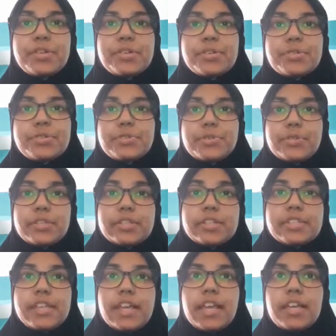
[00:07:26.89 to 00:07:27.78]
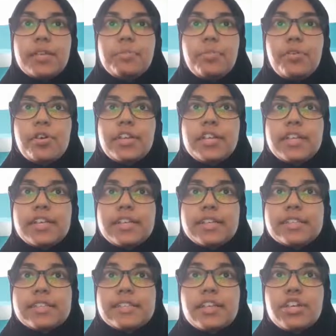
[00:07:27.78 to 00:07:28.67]
So the second point
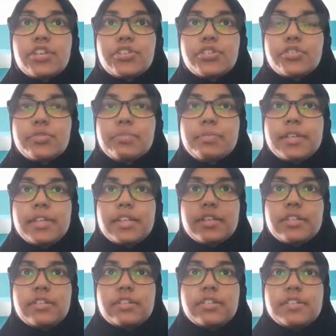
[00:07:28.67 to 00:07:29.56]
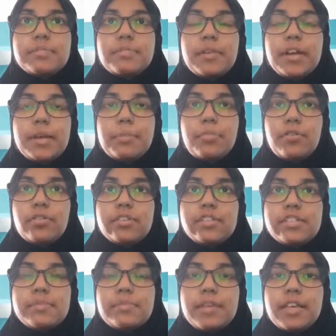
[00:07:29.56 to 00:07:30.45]
is should be addressed by
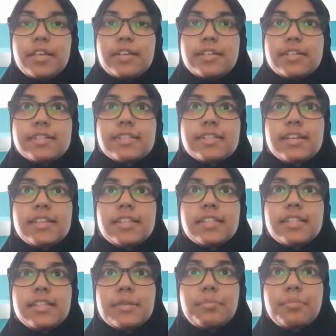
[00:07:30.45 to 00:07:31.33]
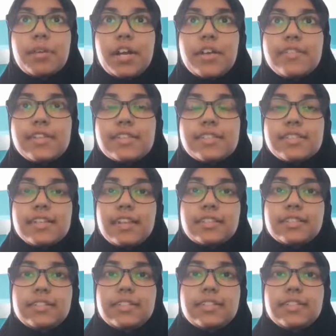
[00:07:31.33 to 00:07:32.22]
policymakers, the private
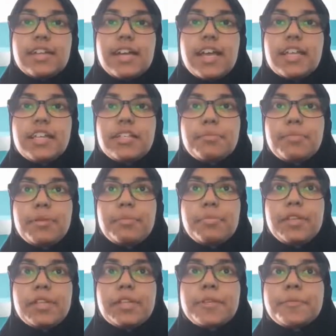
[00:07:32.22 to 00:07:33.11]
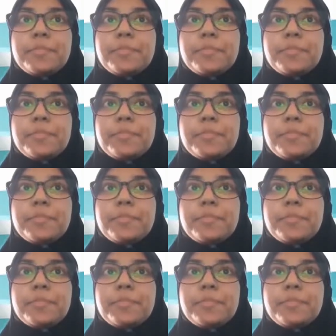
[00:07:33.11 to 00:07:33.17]
sector and the public.